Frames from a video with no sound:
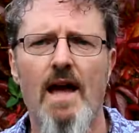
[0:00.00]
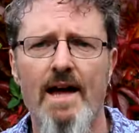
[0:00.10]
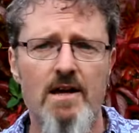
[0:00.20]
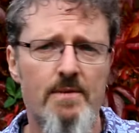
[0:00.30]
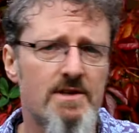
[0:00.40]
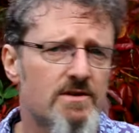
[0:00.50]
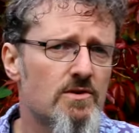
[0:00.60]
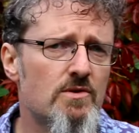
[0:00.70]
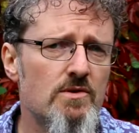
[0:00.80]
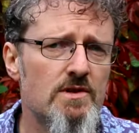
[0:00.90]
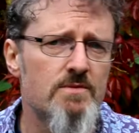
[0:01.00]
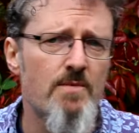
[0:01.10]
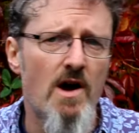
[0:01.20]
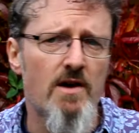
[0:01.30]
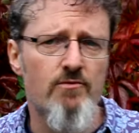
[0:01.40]
And coming soon is
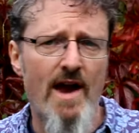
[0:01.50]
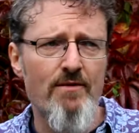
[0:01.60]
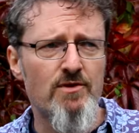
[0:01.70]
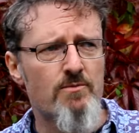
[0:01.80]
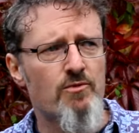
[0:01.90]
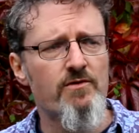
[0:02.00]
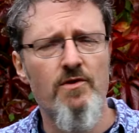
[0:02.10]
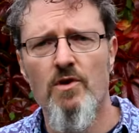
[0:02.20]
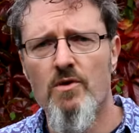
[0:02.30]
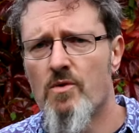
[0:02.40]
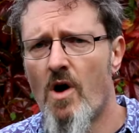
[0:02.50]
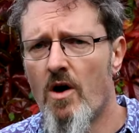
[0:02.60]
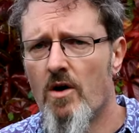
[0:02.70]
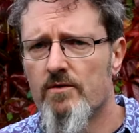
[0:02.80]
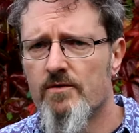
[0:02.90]
my roundup review
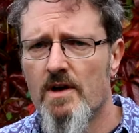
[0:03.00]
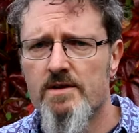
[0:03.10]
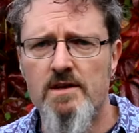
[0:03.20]
of